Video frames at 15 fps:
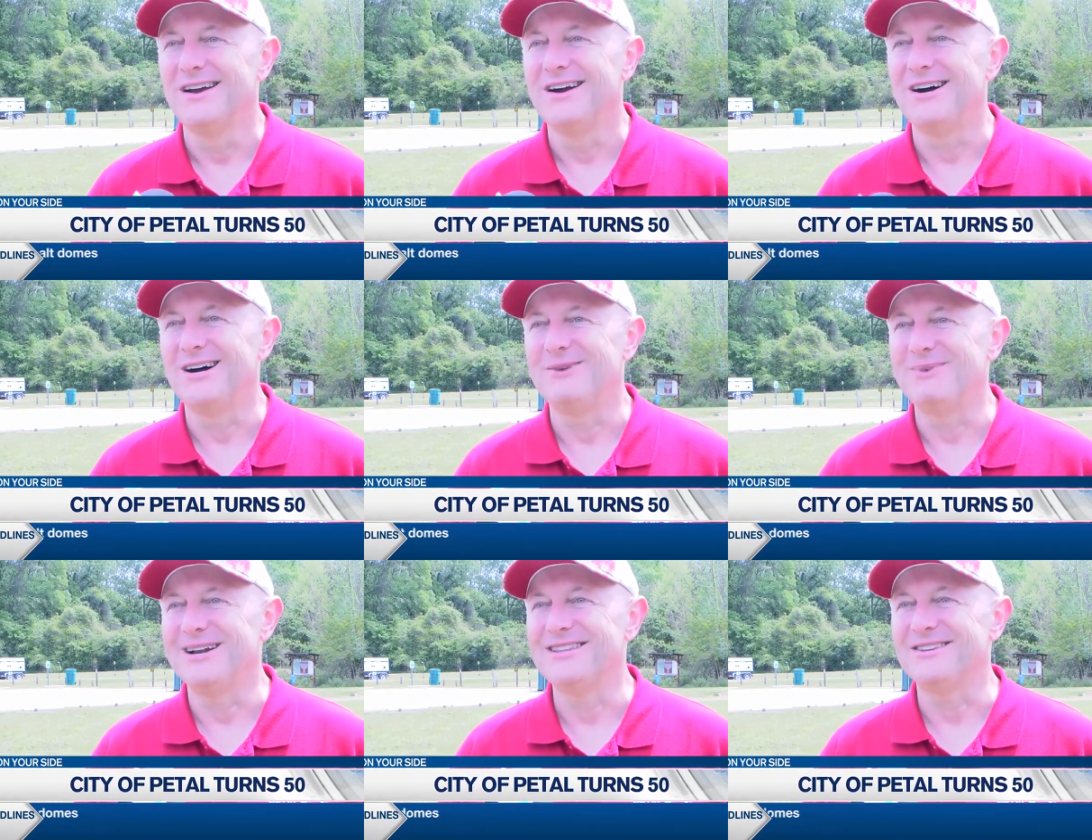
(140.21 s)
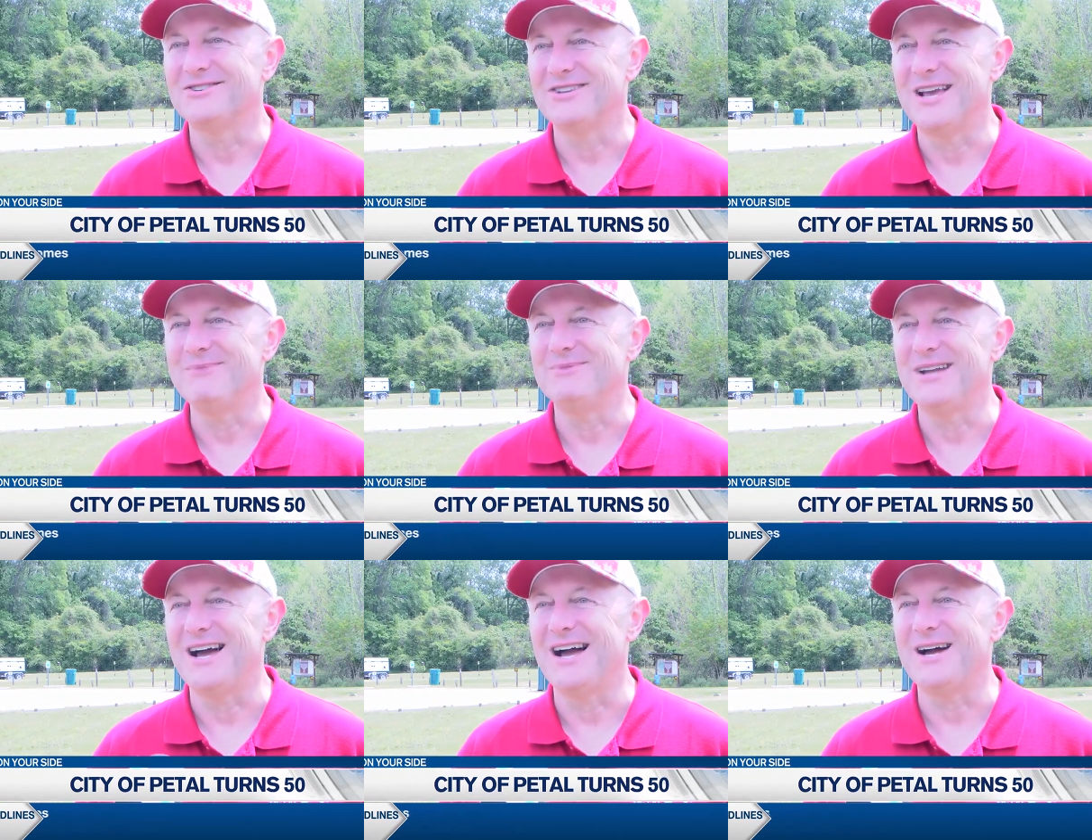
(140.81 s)
Uh, but at the same
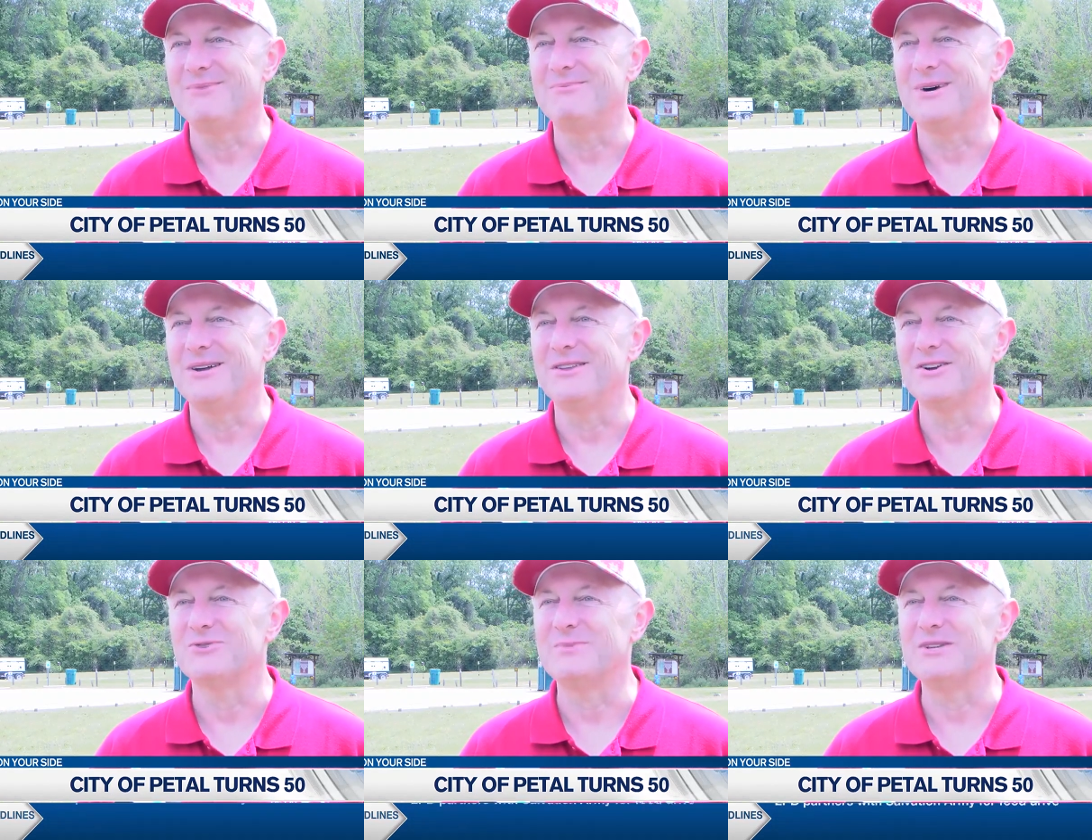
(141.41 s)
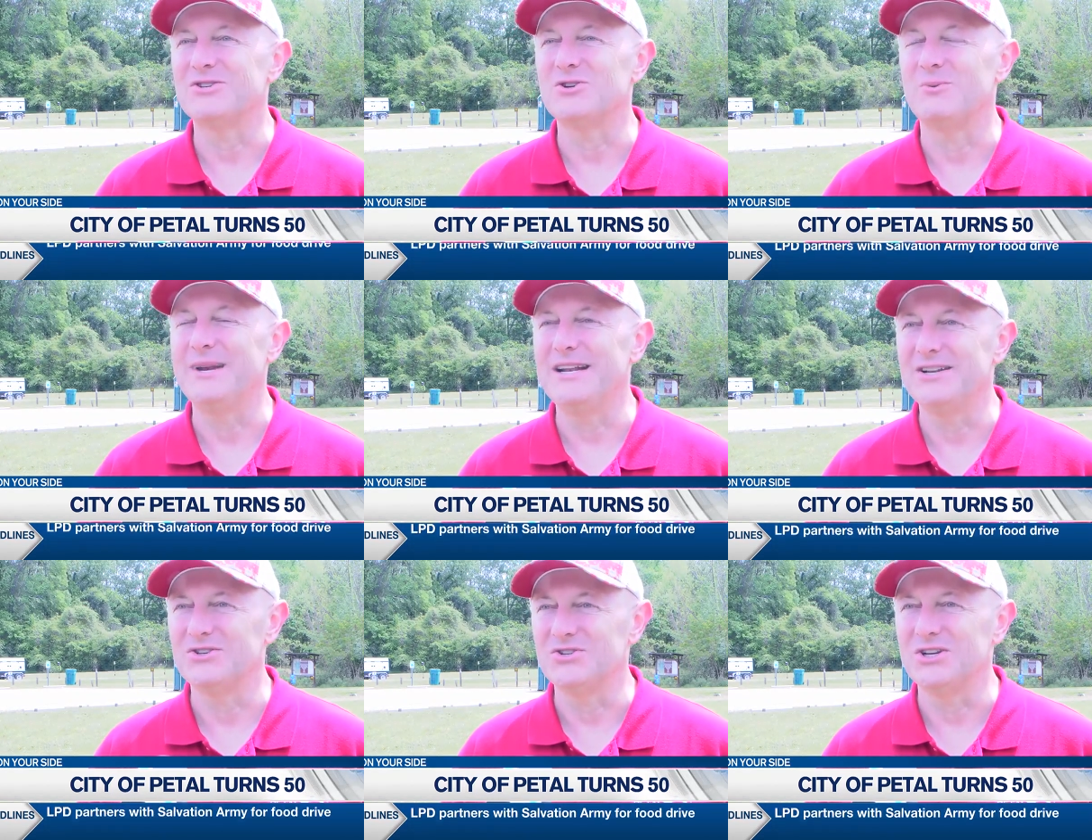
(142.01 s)
time, uh, there's been so
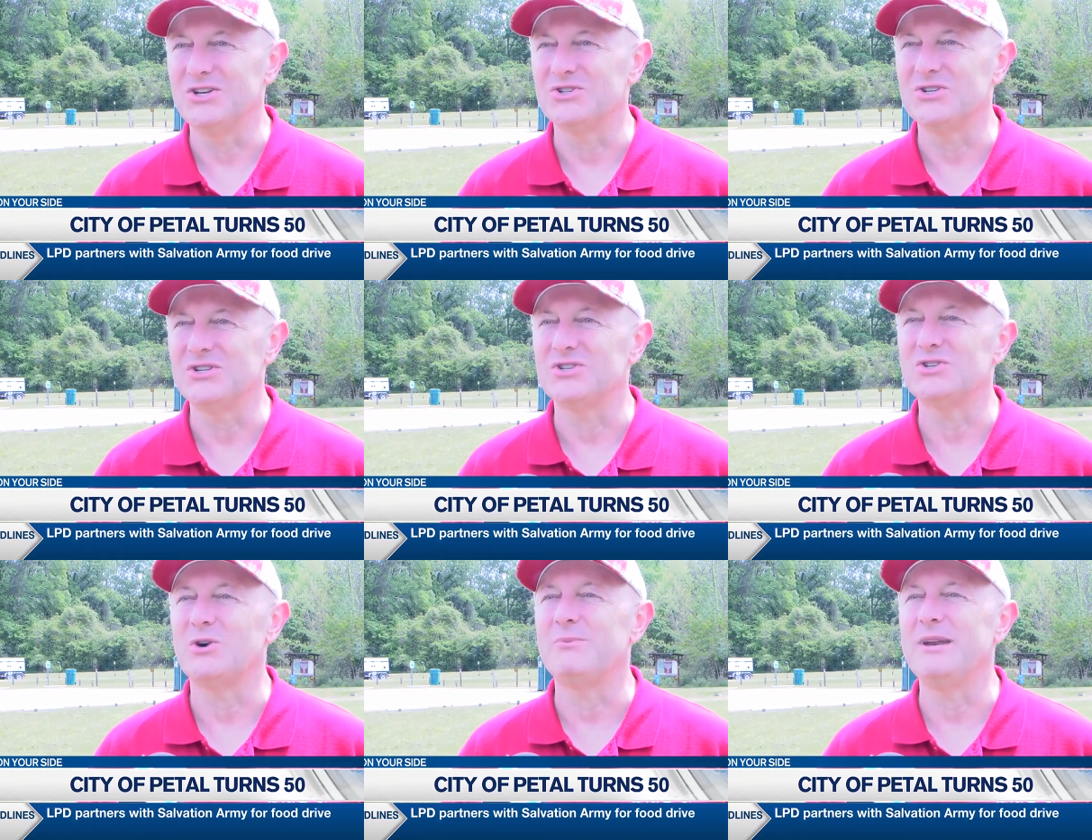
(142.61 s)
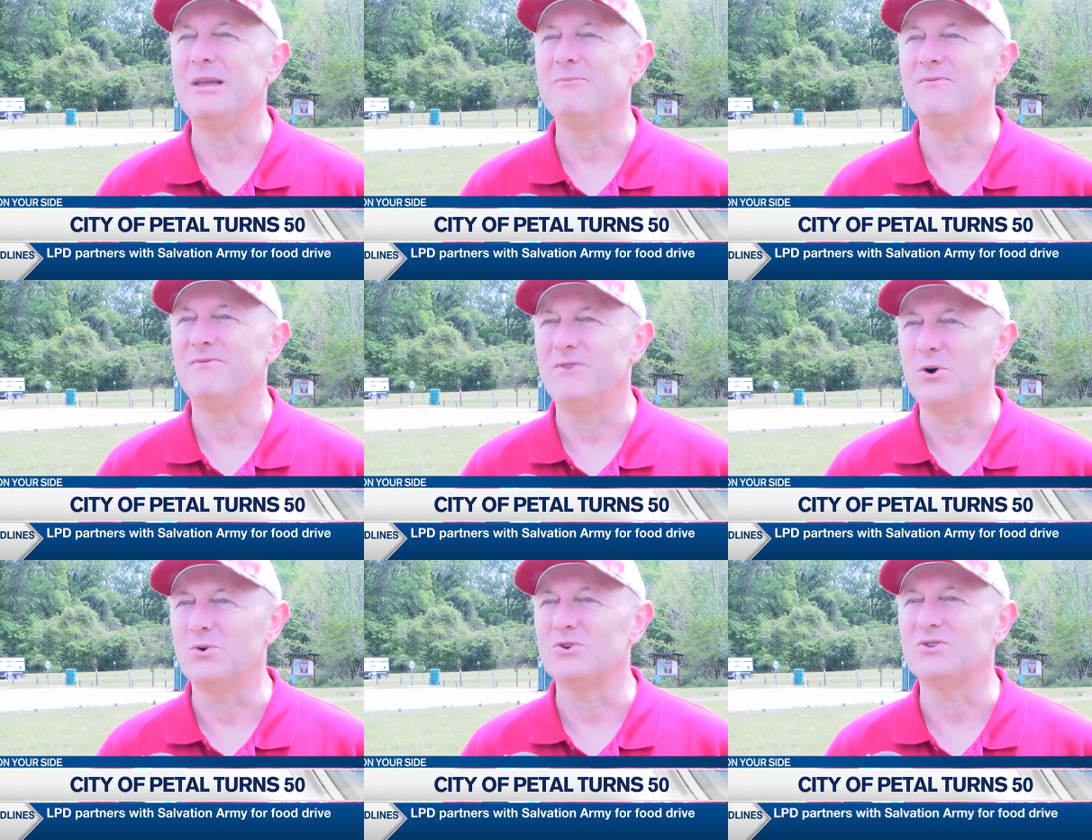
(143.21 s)
many decisions, so many
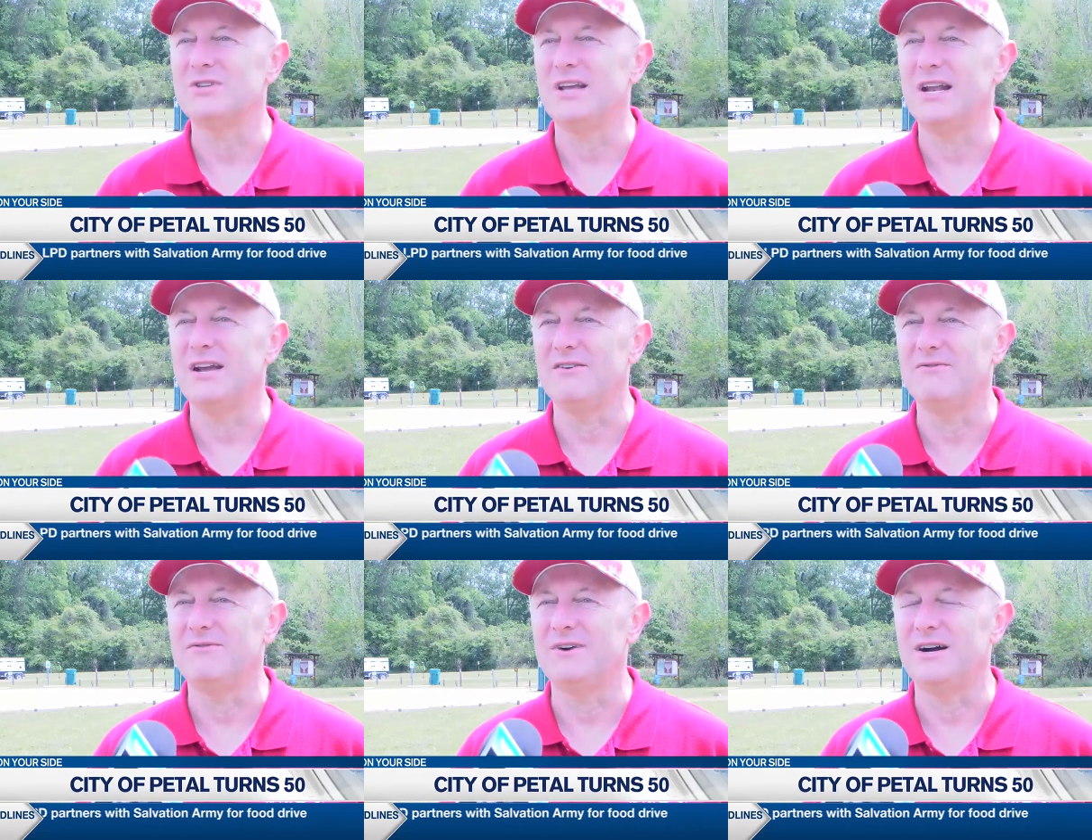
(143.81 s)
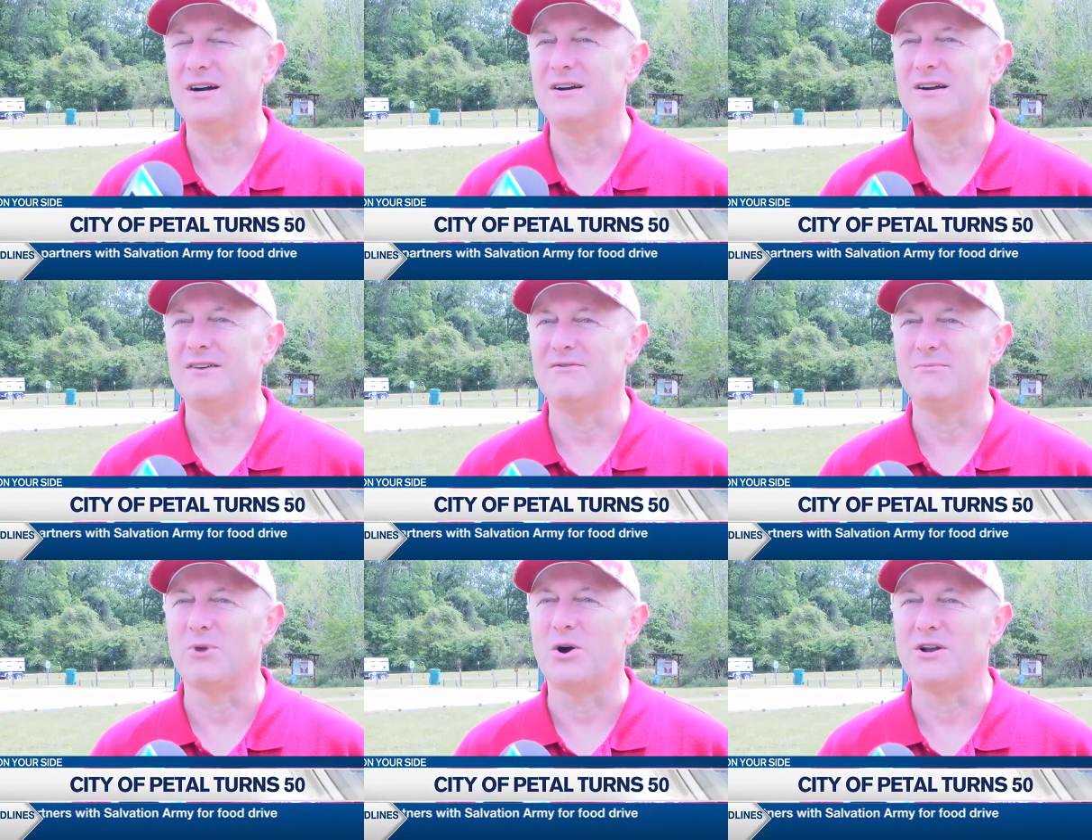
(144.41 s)
folks that have uh,
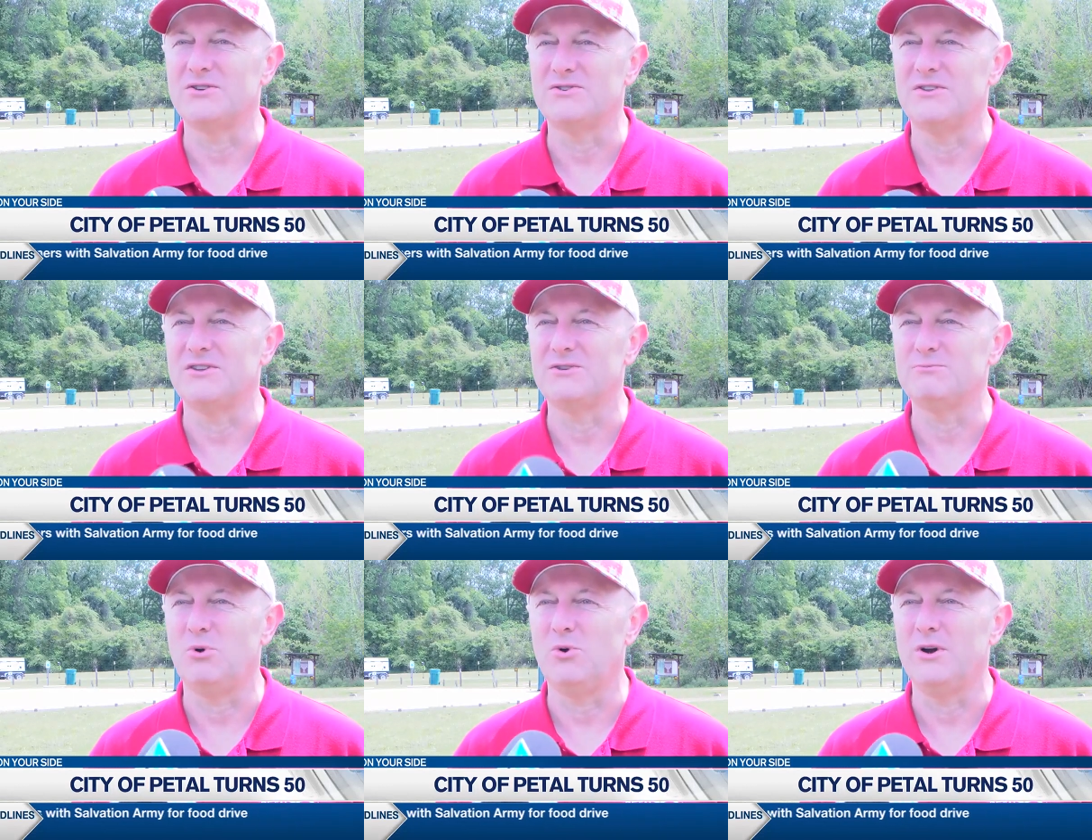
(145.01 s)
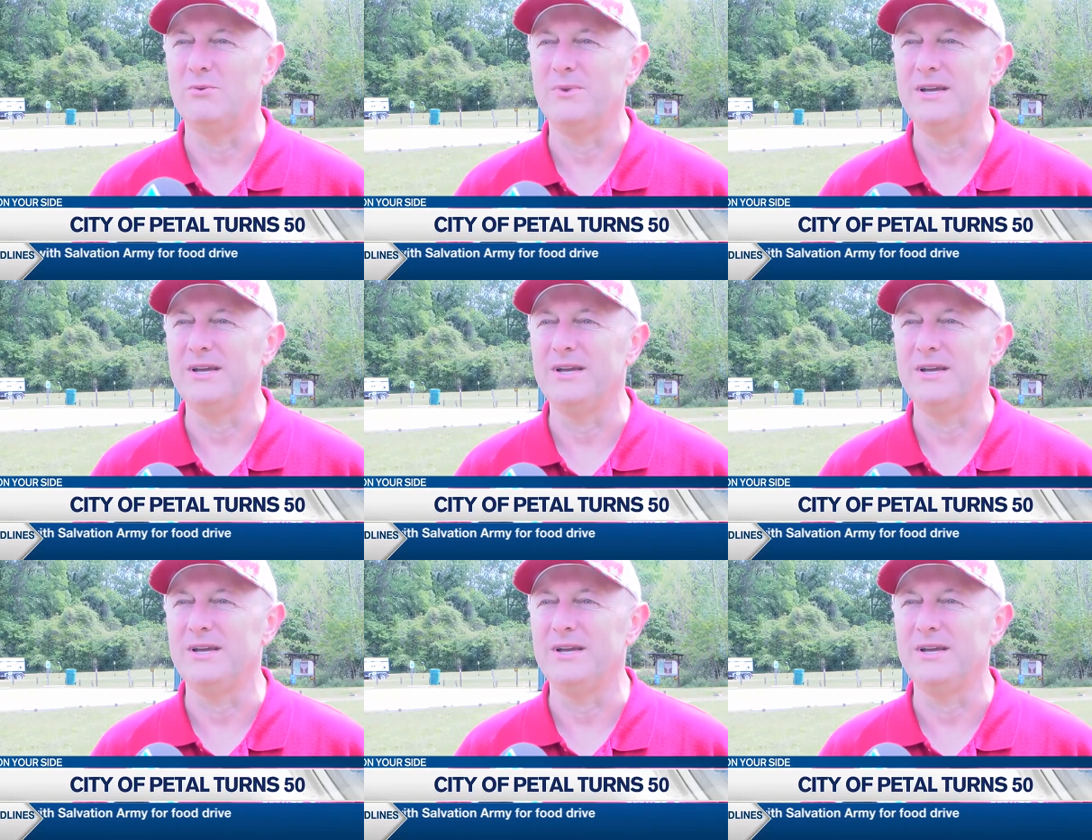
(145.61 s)
have brought us to this point.